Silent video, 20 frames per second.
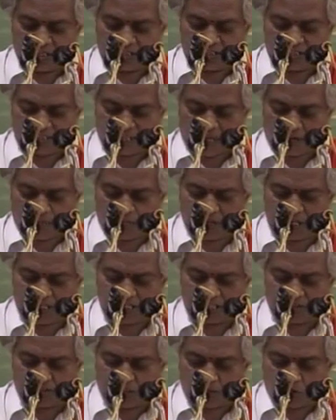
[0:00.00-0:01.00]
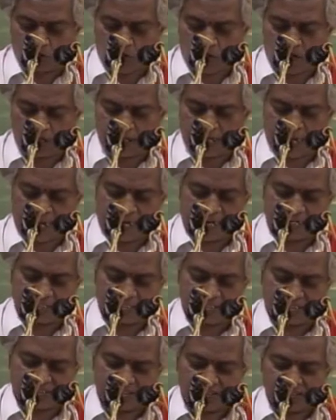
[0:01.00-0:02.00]
the efforts of the wrong
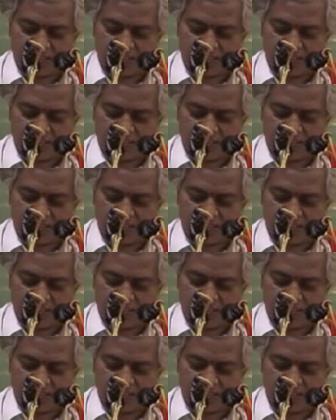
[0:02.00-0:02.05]
acts